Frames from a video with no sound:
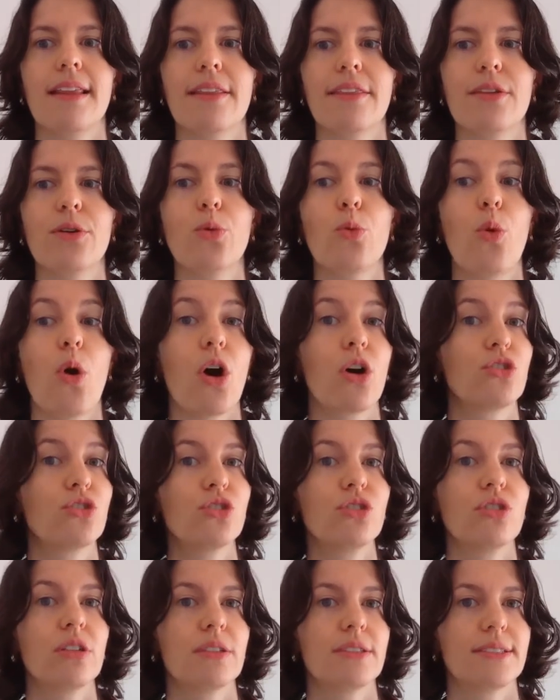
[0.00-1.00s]
that the
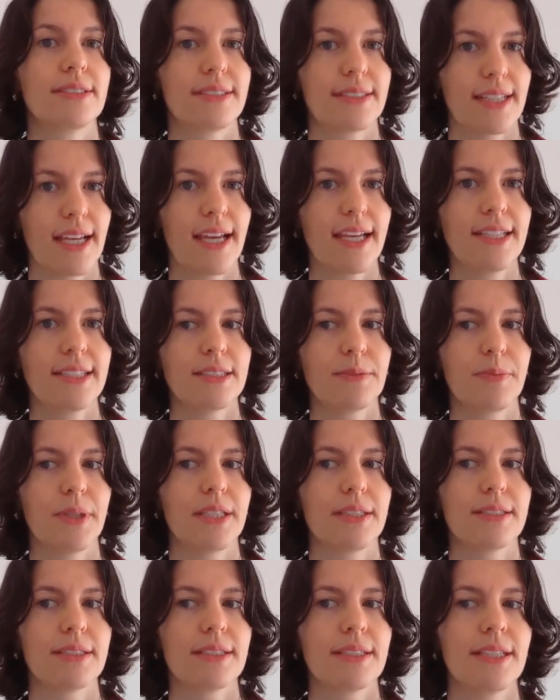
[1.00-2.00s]
Washington
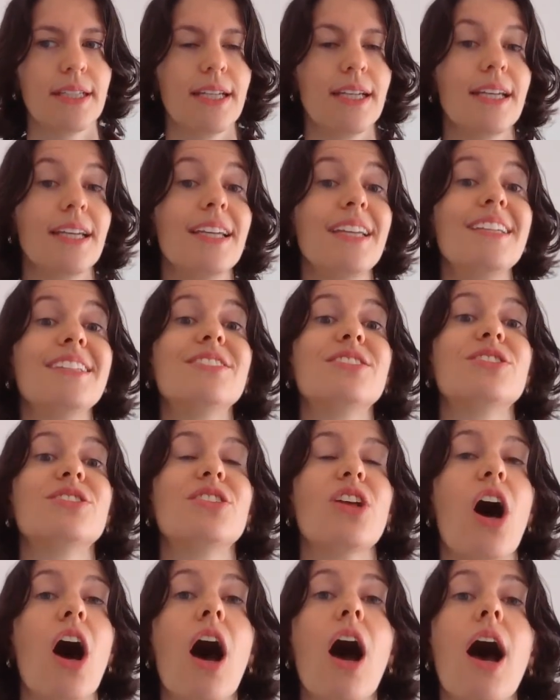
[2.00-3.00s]
Statement is
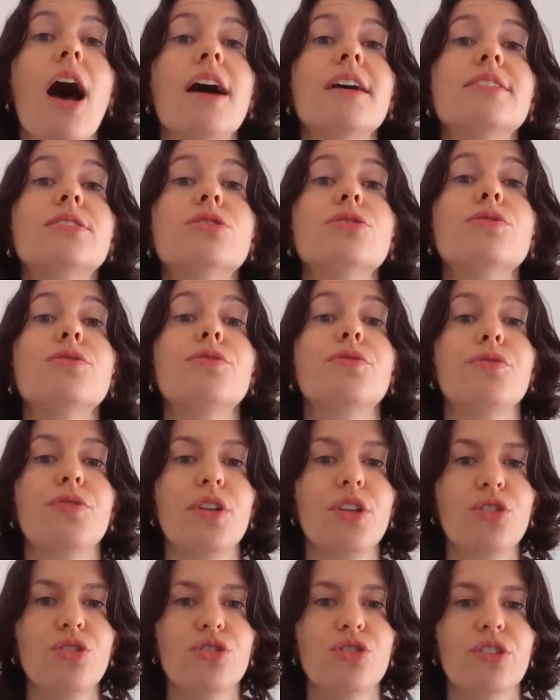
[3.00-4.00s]
not a
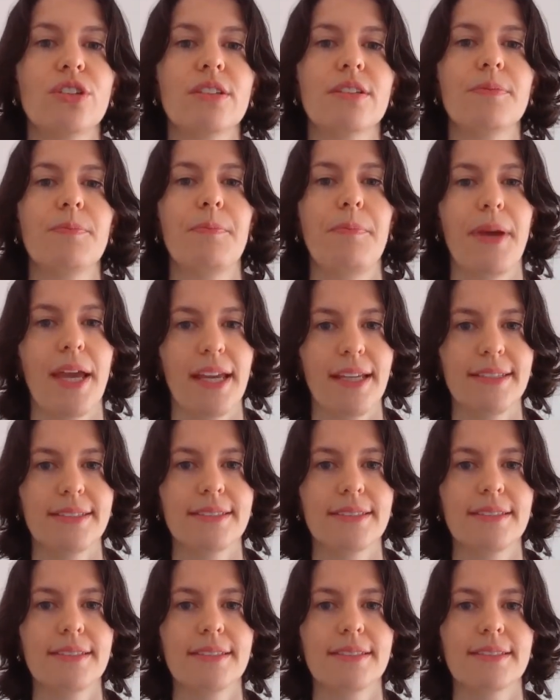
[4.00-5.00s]
sufficient
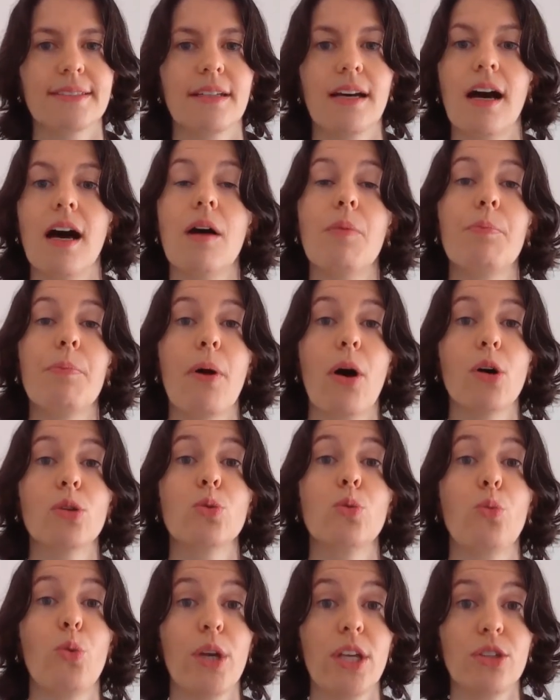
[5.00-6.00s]
basis
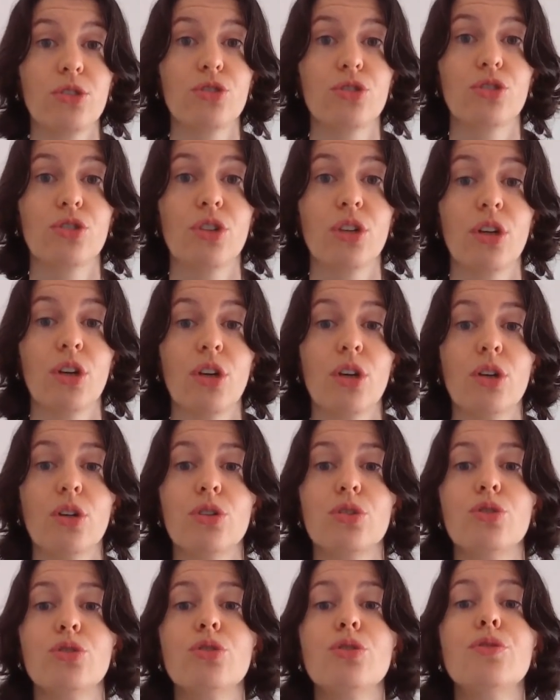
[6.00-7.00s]
upon which
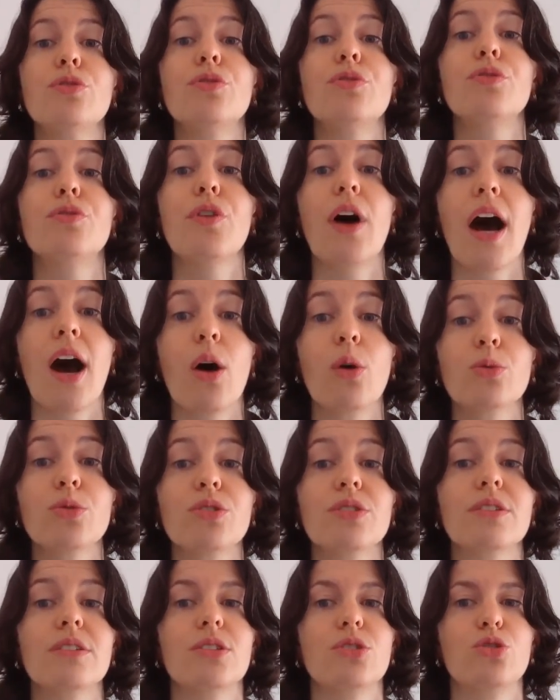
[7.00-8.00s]
to
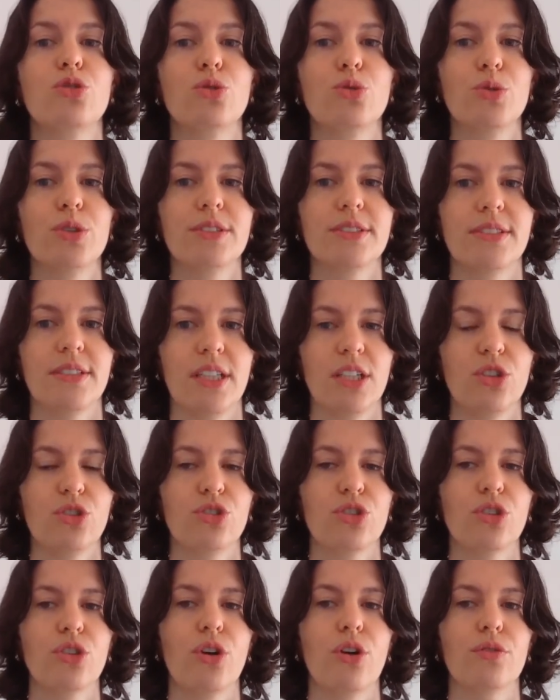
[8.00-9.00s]
found the
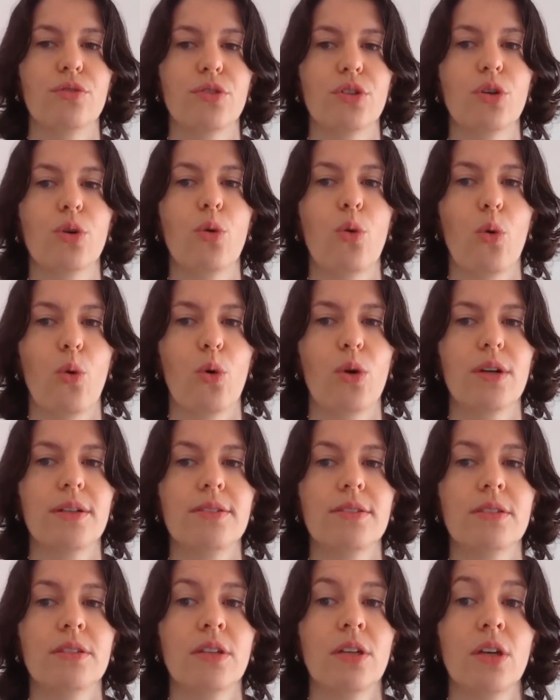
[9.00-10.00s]
jurisdiction of the
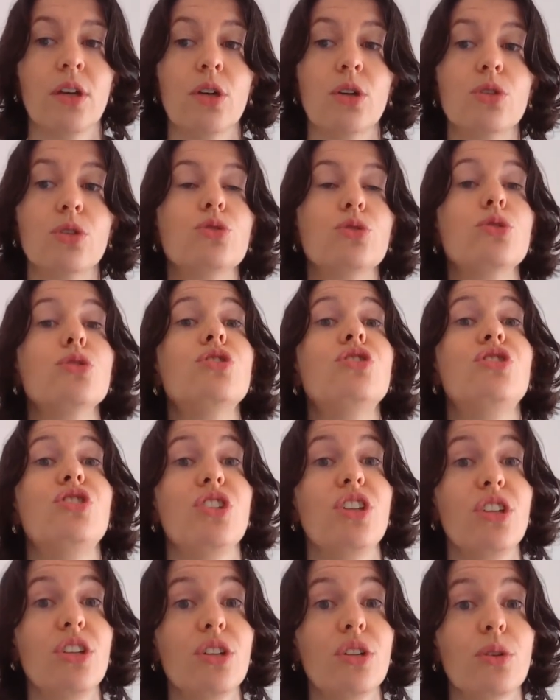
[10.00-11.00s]
court to
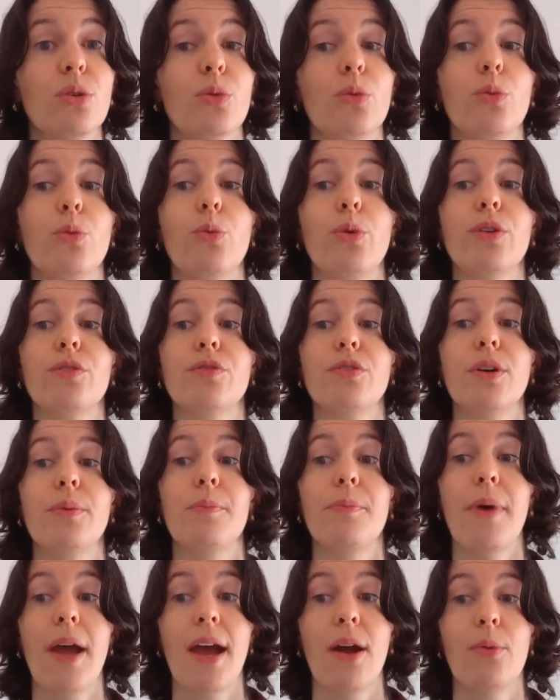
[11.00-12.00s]
deal with the
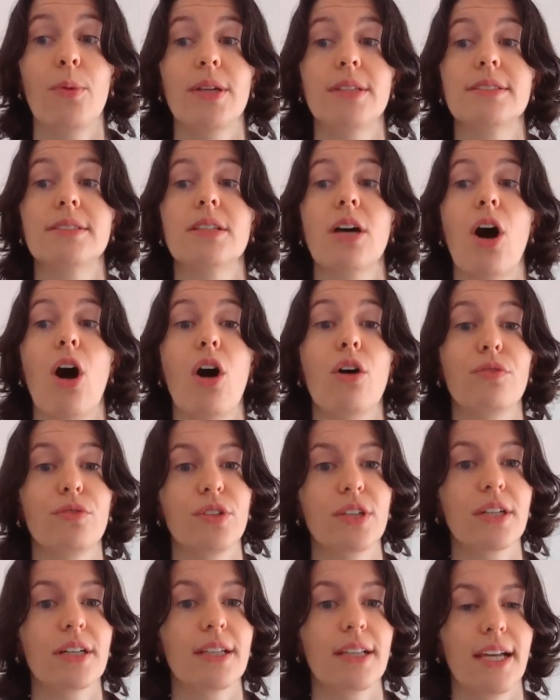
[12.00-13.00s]
merits of
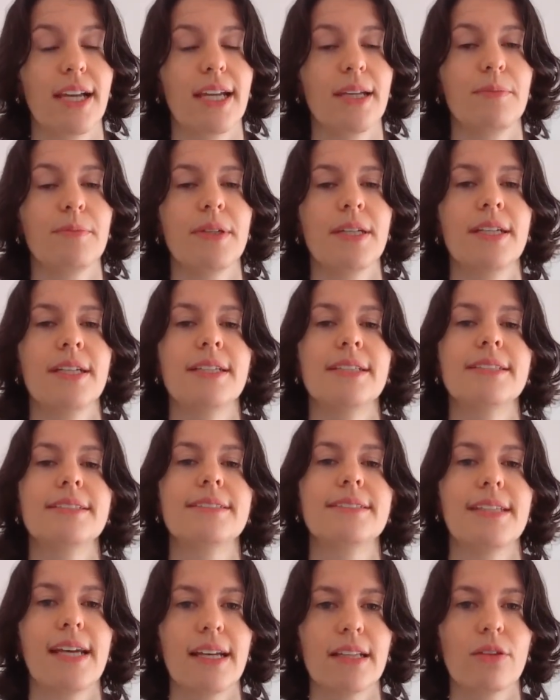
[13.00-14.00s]
the claim
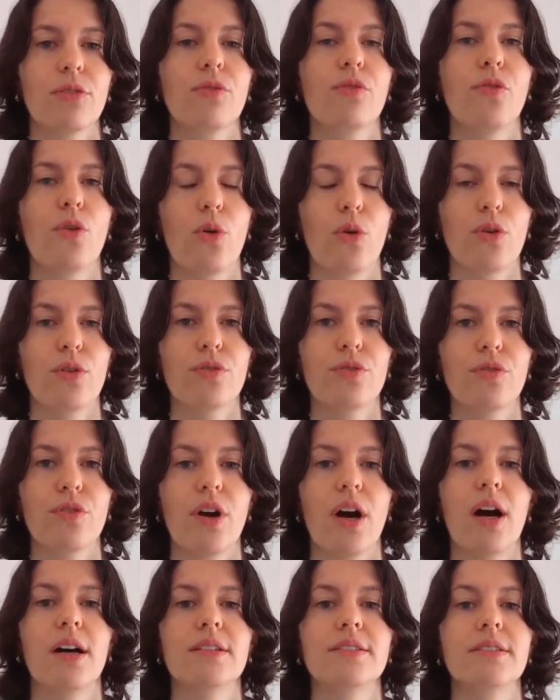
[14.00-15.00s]
set forth
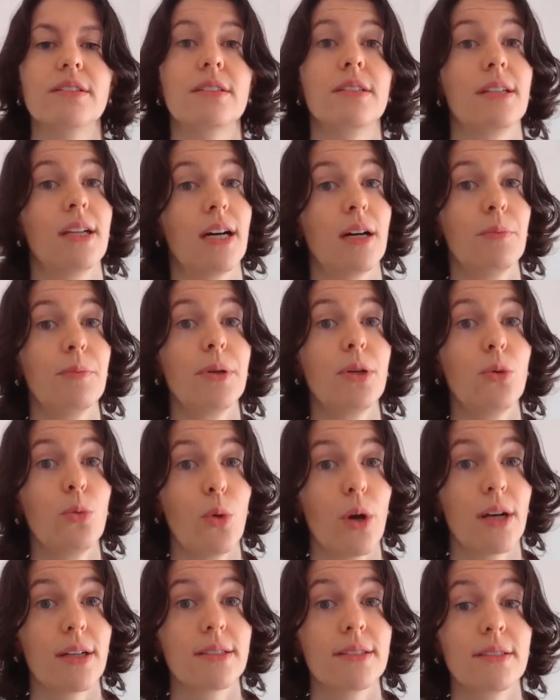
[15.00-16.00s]
under number
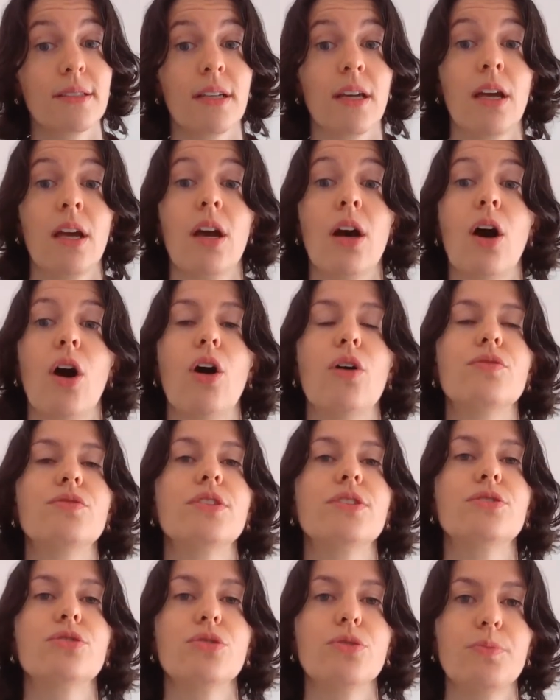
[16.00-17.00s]
1 of
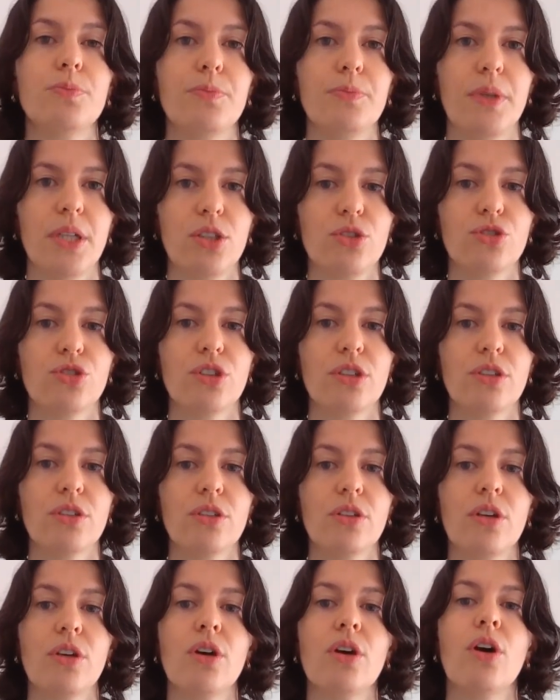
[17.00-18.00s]
the
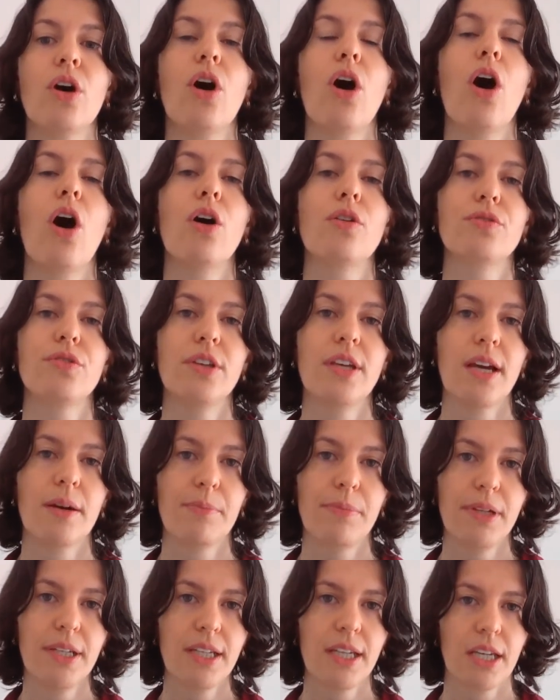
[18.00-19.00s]
submission of the
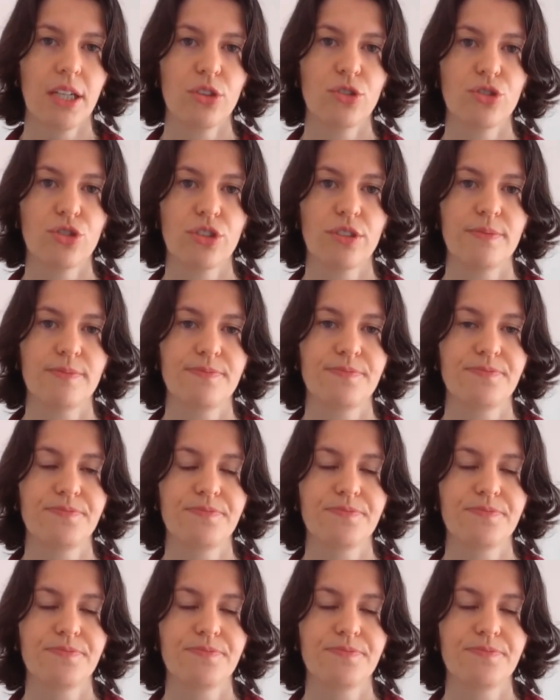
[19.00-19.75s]
application.